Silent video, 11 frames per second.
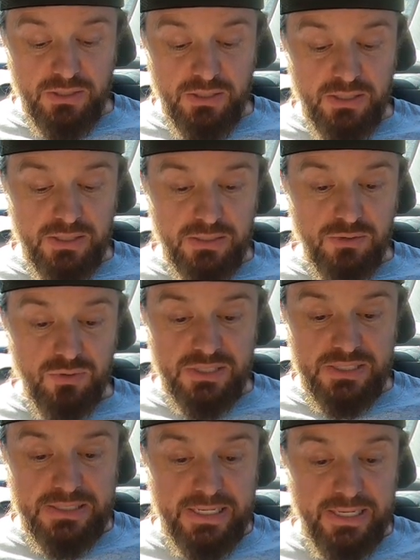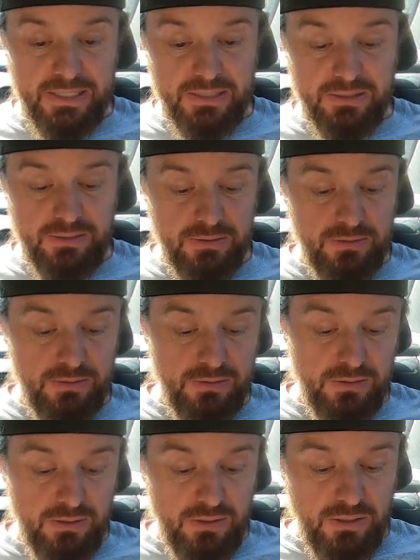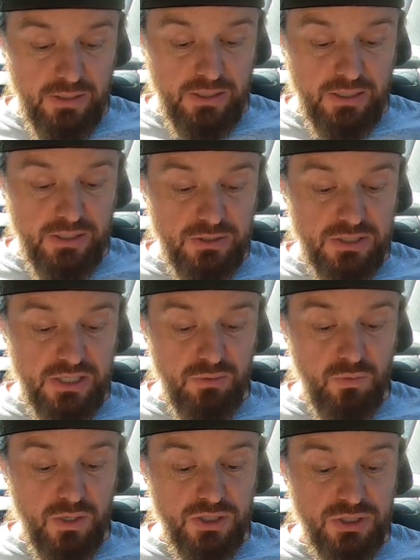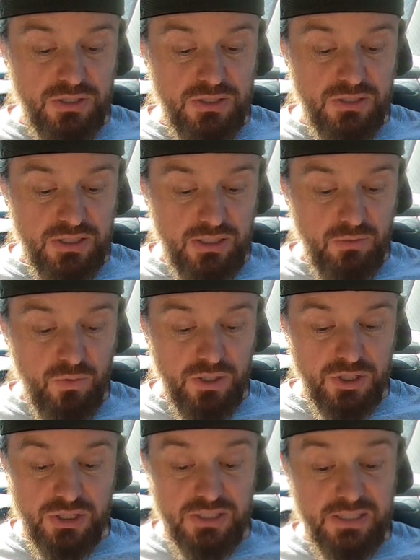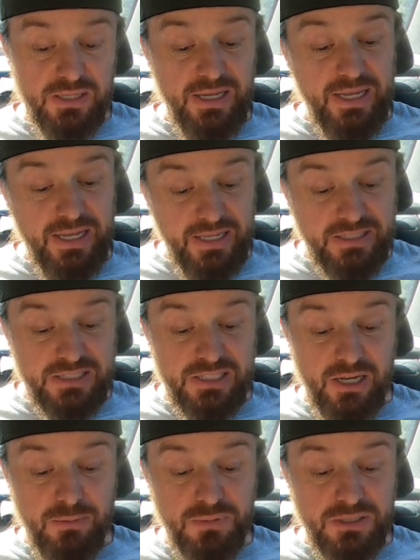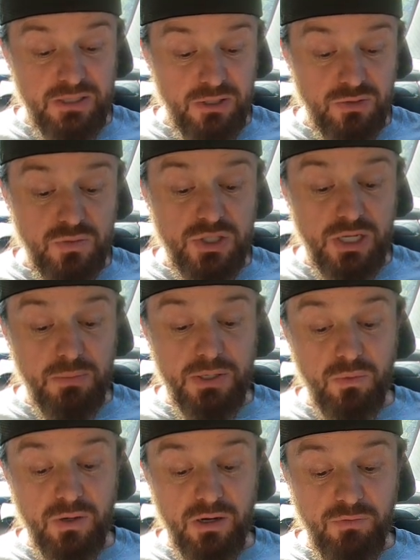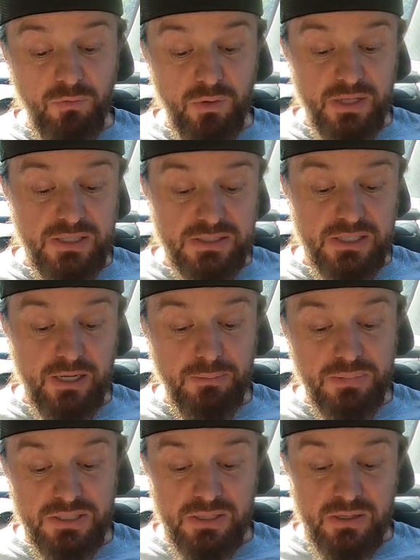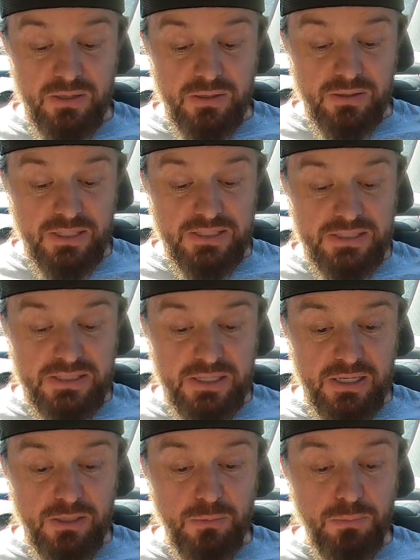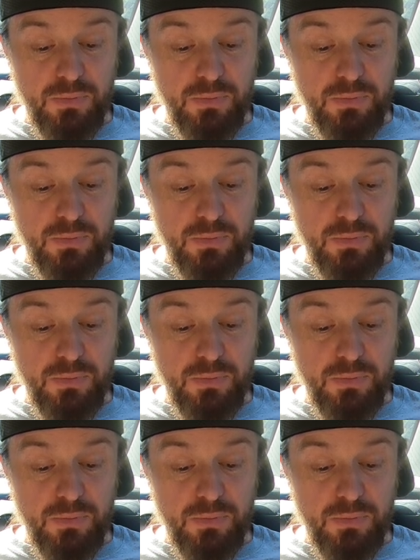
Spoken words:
and then to SeaTac. Here's Kent, Washington to Kent, Washington, 8 stops. Here's what you got to be aware of with 8 stops. Let's say